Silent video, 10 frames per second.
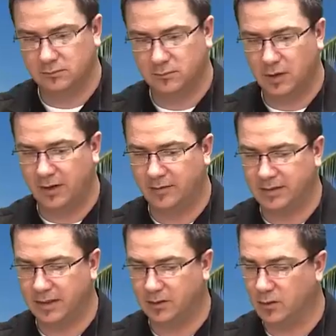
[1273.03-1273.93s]
you have a
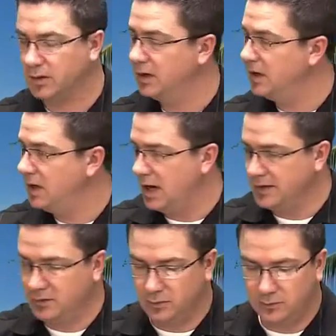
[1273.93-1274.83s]
Tenon cork. I
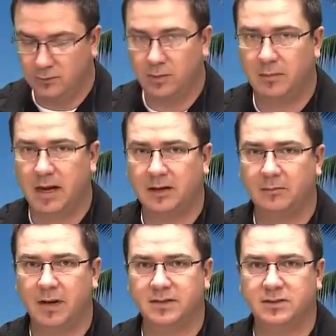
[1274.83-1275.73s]
do remind
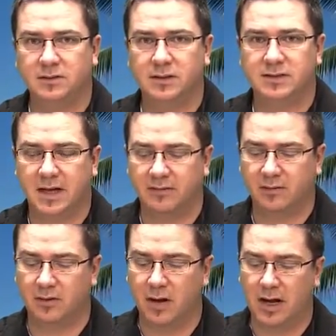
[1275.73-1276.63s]
my students
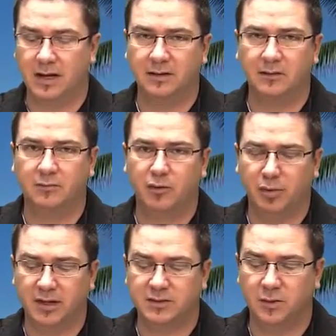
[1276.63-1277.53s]
after I
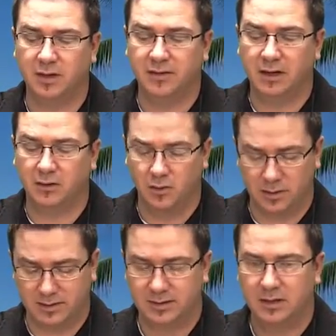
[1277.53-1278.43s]
replace one of their
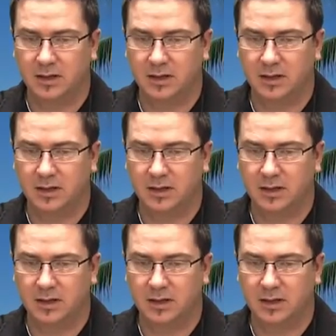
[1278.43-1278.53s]
corks